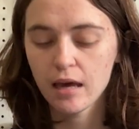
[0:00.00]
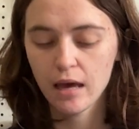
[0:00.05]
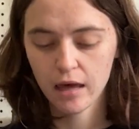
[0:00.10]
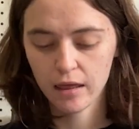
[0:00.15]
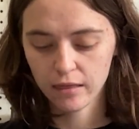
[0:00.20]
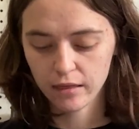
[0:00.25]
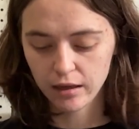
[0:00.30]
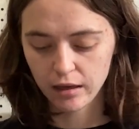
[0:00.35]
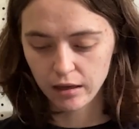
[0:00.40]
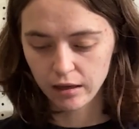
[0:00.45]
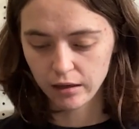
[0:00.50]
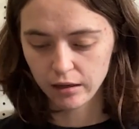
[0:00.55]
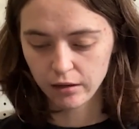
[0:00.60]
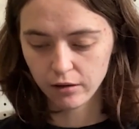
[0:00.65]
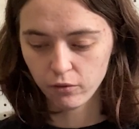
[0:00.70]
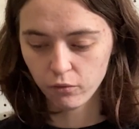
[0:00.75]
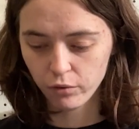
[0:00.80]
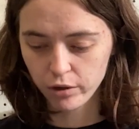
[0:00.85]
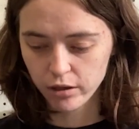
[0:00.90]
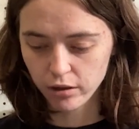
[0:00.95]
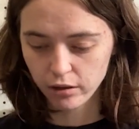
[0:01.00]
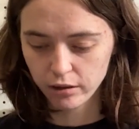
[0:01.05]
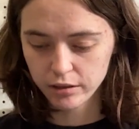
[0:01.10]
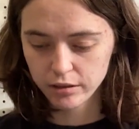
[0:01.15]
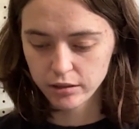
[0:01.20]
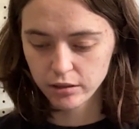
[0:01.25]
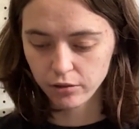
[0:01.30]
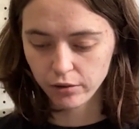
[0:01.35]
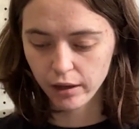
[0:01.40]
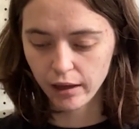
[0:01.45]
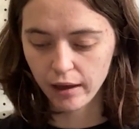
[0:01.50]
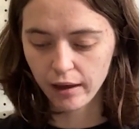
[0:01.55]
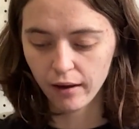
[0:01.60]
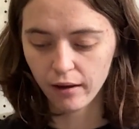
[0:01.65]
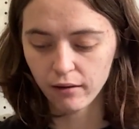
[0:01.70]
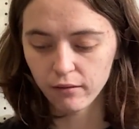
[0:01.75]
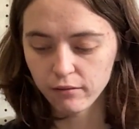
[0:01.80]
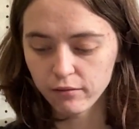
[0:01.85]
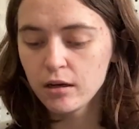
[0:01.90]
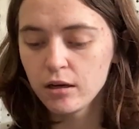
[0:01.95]
And then we also
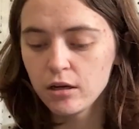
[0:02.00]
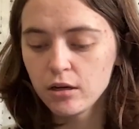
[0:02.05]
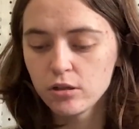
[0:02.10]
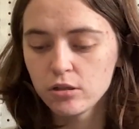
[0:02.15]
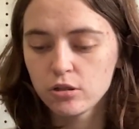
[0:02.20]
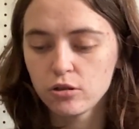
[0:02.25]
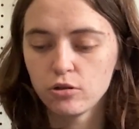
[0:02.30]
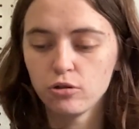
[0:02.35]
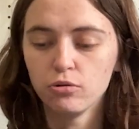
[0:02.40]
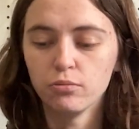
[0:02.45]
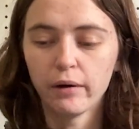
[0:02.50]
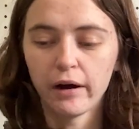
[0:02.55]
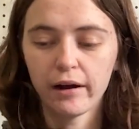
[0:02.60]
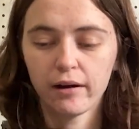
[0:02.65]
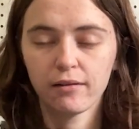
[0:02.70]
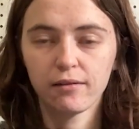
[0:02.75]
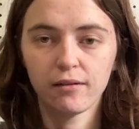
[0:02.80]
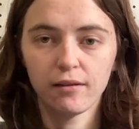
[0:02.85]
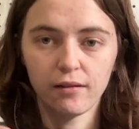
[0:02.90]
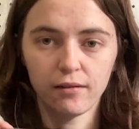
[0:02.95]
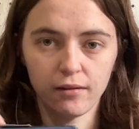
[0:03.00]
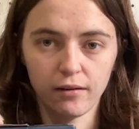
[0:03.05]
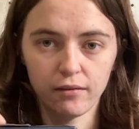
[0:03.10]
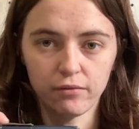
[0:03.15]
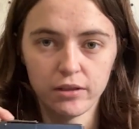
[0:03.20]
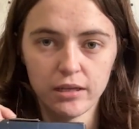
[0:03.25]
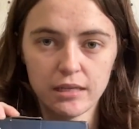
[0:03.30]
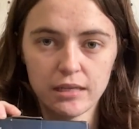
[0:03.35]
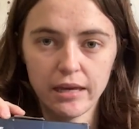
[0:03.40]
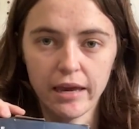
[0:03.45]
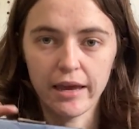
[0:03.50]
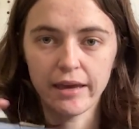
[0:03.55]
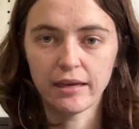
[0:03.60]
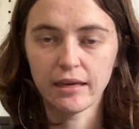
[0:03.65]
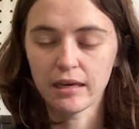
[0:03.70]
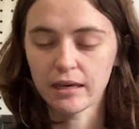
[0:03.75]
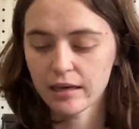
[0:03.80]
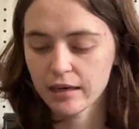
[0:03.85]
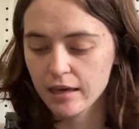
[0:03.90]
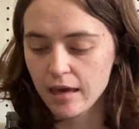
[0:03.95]
have 2 boxes of these
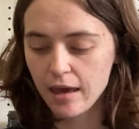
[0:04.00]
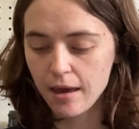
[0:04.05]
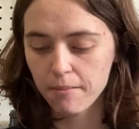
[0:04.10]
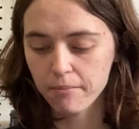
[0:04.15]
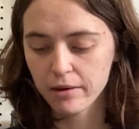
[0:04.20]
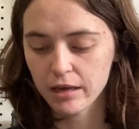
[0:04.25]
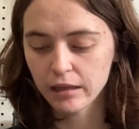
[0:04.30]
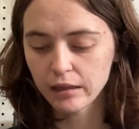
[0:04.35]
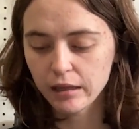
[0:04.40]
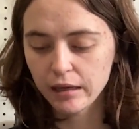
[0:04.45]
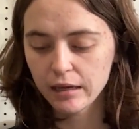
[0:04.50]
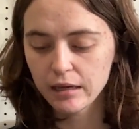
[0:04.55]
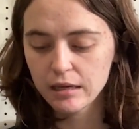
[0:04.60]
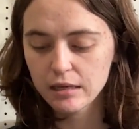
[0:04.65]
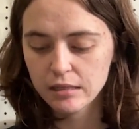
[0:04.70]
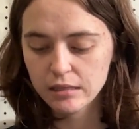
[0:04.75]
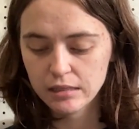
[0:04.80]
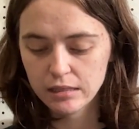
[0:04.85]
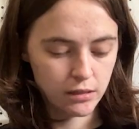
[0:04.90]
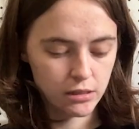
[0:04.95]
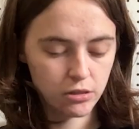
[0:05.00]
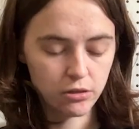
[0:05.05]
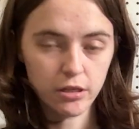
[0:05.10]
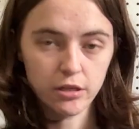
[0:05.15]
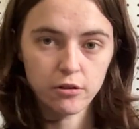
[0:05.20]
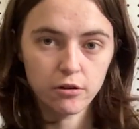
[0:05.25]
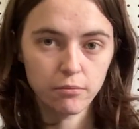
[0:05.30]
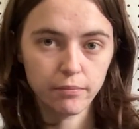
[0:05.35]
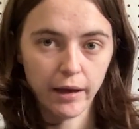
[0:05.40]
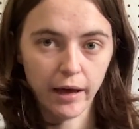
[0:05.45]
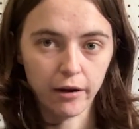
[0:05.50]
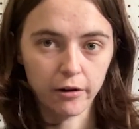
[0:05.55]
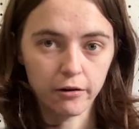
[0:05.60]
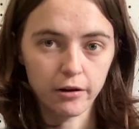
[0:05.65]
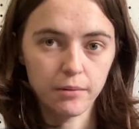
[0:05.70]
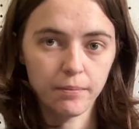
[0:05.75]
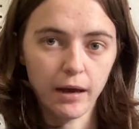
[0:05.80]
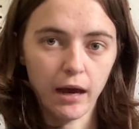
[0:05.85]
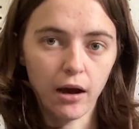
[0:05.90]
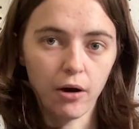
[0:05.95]
hanging camping lights. So these are
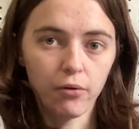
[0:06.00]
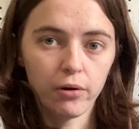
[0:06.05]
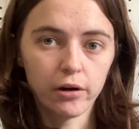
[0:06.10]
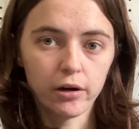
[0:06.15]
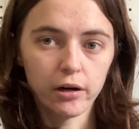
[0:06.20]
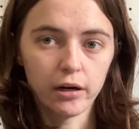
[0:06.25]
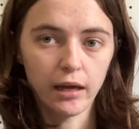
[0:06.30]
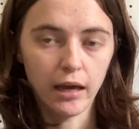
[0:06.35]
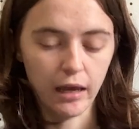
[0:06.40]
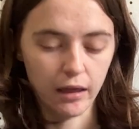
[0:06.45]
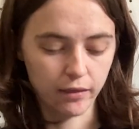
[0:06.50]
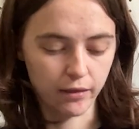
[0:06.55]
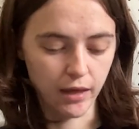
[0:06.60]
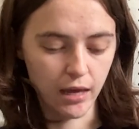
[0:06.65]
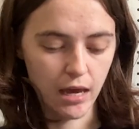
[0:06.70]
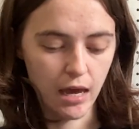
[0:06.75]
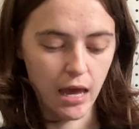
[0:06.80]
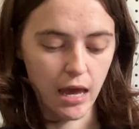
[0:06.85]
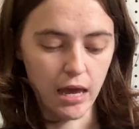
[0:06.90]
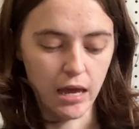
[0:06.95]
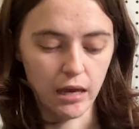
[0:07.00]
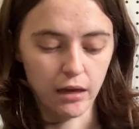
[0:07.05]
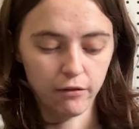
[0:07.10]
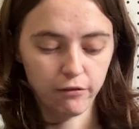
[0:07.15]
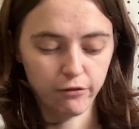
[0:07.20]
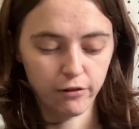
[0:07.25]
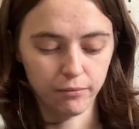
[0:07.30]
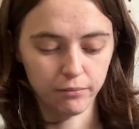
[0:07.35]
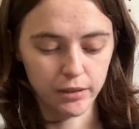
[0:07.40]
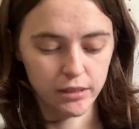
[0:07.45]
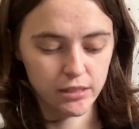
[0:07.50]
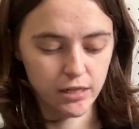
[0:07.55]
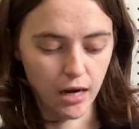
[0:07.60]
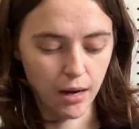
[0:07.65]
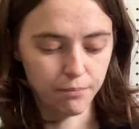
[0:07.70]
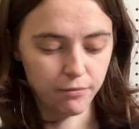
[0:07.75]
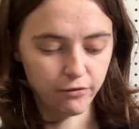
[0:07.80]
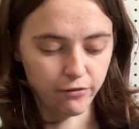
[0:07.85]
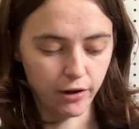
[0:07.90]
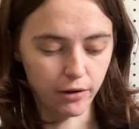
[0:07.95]
battery powered and they hang from the
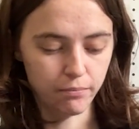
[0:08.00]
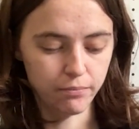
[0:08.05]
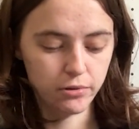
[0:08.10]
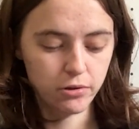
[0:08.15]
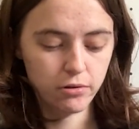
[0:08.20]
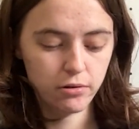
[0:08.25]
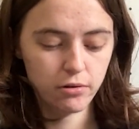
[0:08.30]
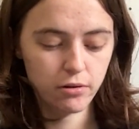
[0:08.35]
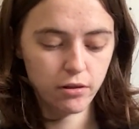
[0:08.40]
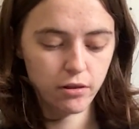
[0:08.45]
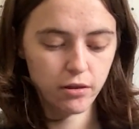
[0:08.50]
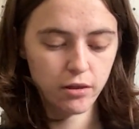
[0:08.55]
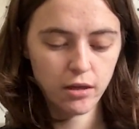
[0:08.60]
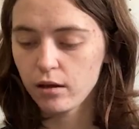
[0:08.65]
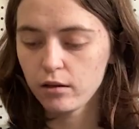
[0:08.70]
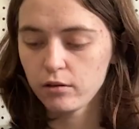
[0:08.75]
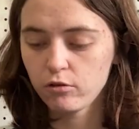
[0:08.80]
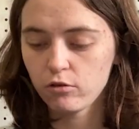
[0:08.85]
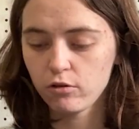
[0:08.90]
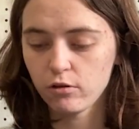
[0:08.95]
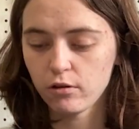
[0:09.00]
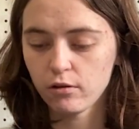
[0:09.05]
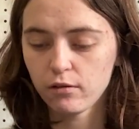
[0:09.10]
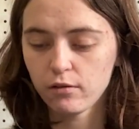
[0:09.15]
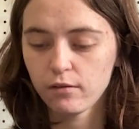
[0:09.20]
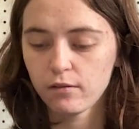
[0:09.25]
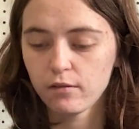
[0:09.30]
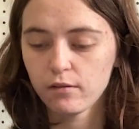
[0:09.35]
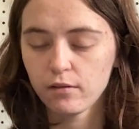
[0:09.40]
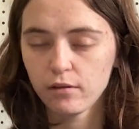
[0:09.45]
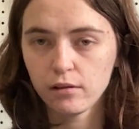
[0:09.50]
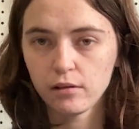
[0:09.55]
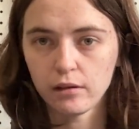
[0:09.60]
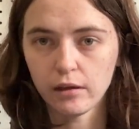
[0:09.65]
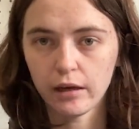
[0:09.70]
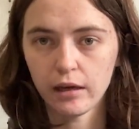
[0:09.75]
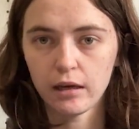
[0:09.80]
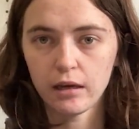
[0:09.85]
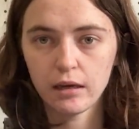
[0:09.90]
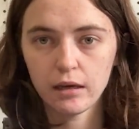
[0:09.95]
top of our booth, just
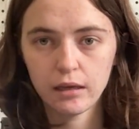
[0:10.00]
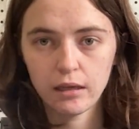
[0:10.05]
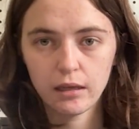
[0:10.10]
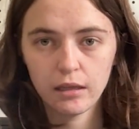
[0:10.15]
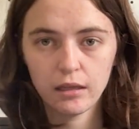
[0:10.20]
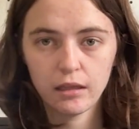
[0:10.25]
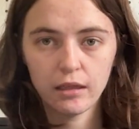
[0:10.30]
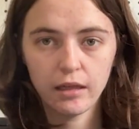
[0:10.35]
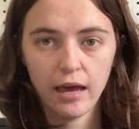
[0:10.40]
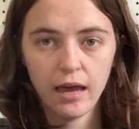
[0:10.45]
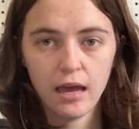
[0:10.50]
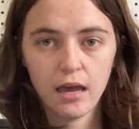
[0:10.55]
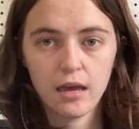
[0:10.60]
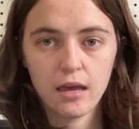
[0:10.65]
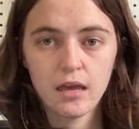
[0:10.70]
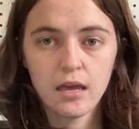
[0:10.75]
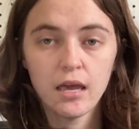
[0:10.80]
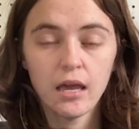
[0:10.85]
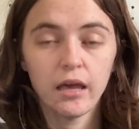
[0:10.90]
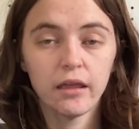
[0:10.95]
like that.